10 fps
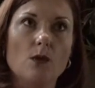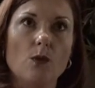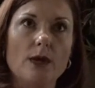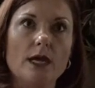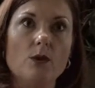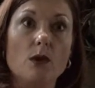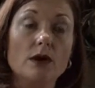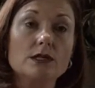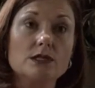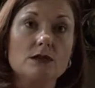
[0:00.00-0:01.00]
We
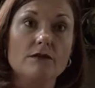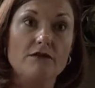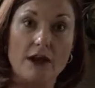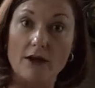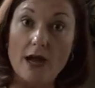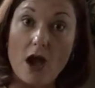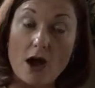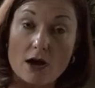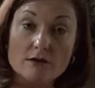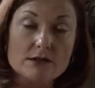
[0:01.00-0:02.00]
worked very
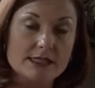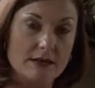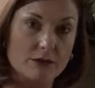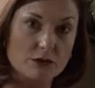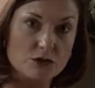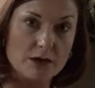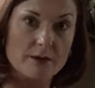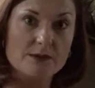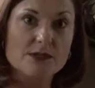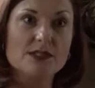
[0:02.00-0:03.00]
hard, several
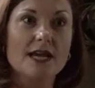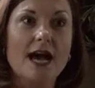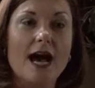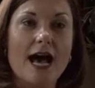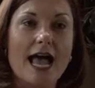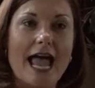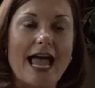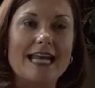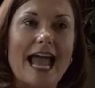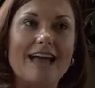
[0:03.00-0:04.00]
trips,
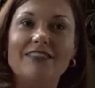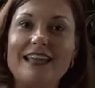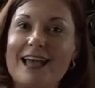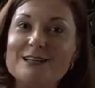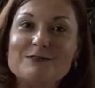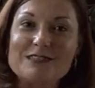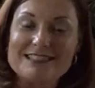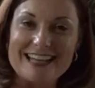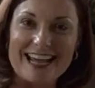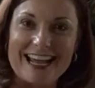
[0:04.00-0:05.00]
and at the end of the
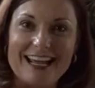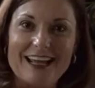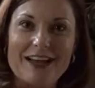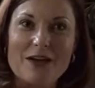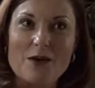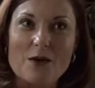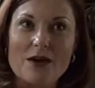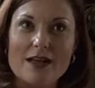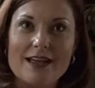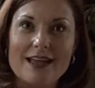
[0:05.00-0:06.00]
day,
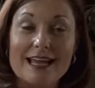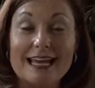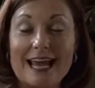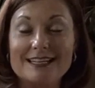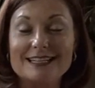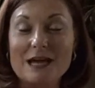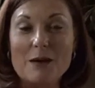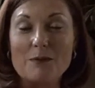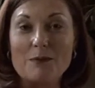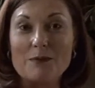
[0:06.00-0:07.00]
it ended
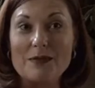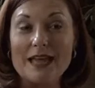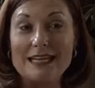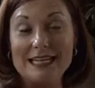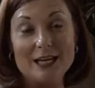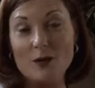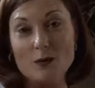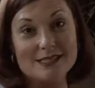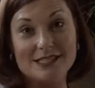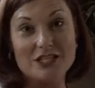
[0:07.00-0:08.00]
up, Neil
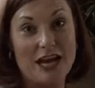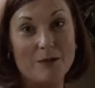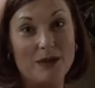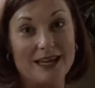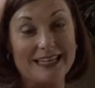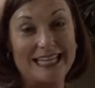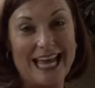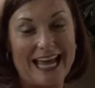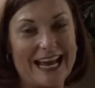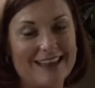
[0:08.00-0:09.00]
was the champion,
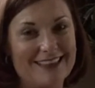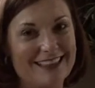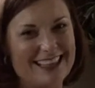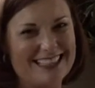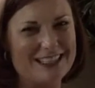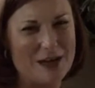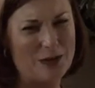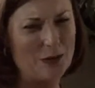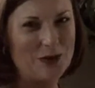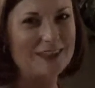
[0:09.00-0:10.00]
and I think that's
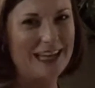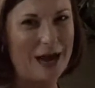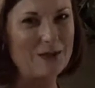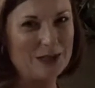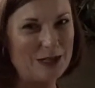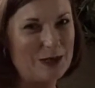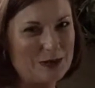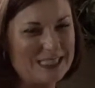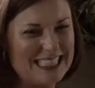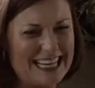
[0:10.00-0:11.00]
another word that I would
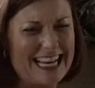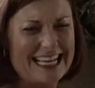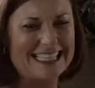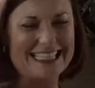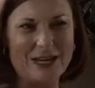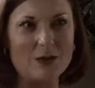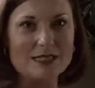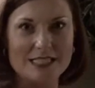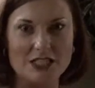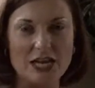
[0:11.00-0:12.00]
use, Dana, is Neil
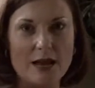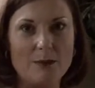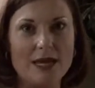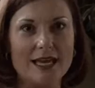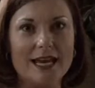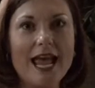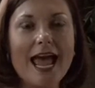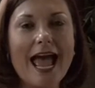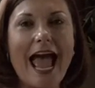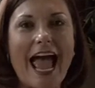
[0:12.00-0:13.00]
was the champion,
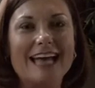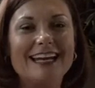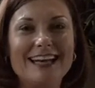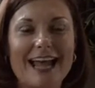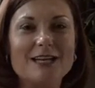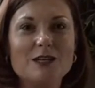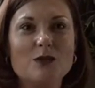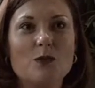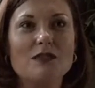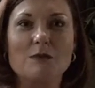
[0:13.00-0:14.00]
and it
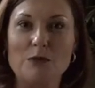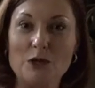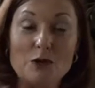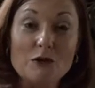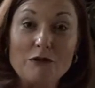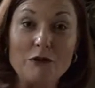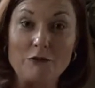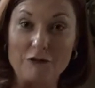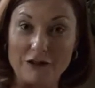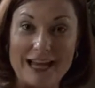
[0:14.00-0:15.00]
ended with a beautiful
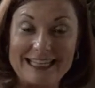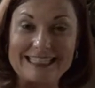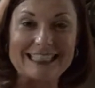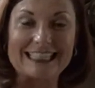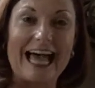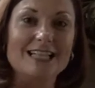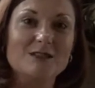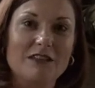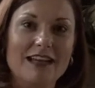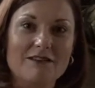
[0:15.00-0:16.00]
flight, the
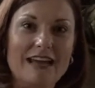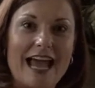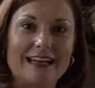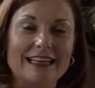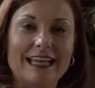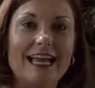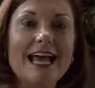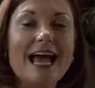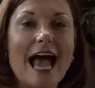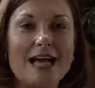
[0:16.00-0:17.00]
last flight of Natalie,
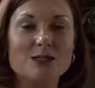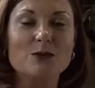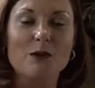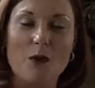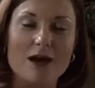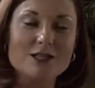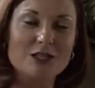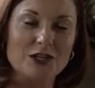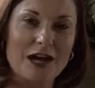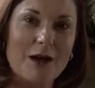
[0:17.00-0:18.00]
as we
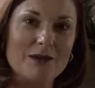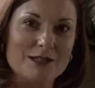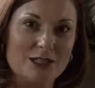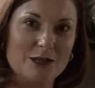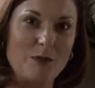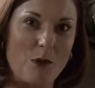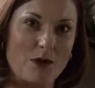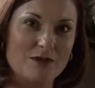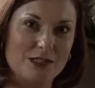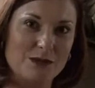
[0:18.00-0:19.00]
watched her come into the
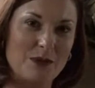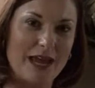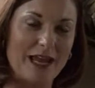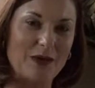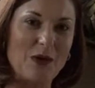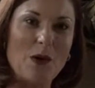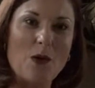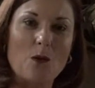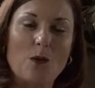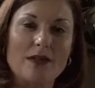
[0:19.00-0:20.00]
port of Spain
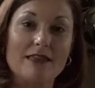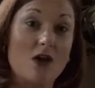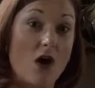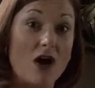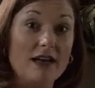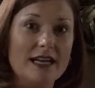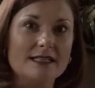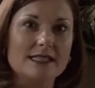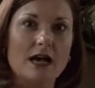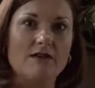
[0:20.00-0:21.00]
with an
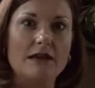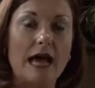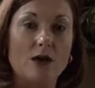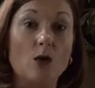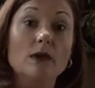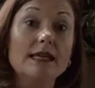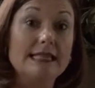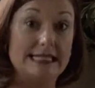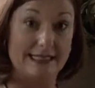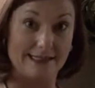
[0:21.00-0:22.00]
audience of not only
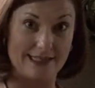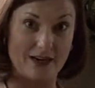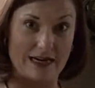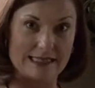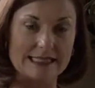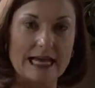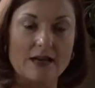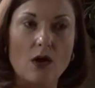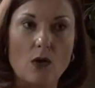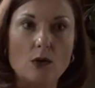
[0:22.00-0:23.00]
the dignitaries,
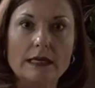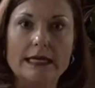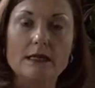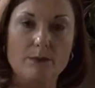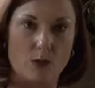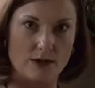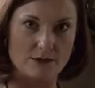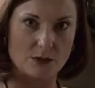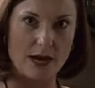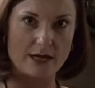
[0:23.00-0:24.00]
not only the board
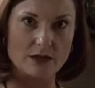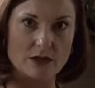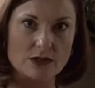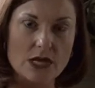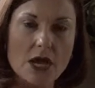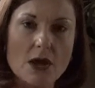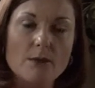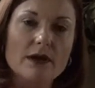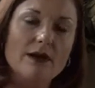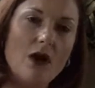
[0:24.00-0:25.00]
of directors,
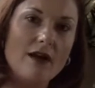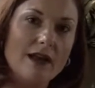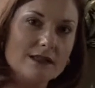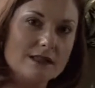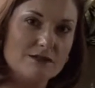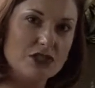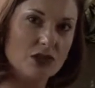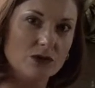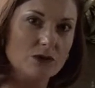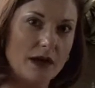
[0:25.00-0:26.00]
but an audience of
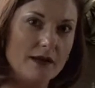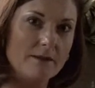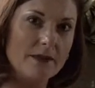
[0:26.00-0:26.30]
children.